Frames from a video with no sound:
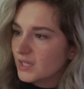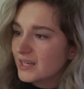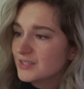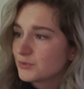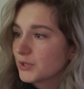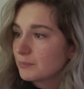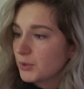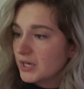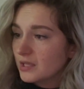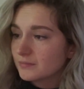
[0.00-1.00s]
it is really
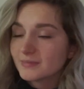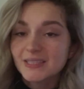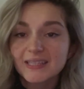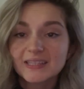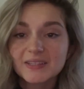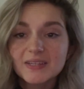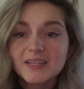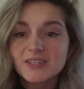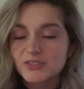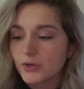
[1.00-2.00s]
pretty.
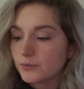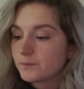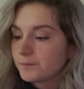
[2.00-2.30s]
So,